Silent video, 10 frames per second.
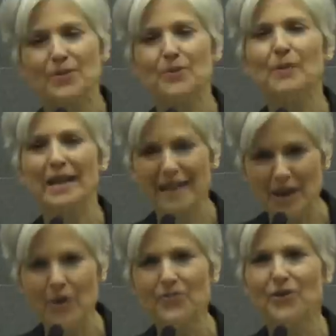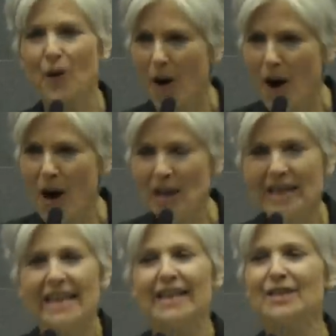through Medicare for
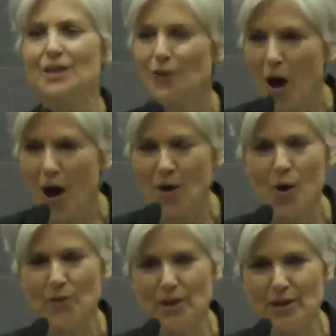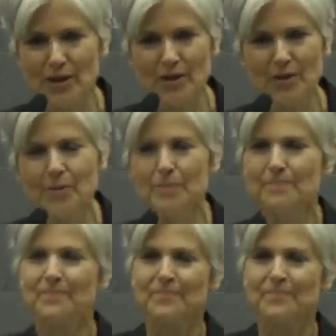all. It's long overdue.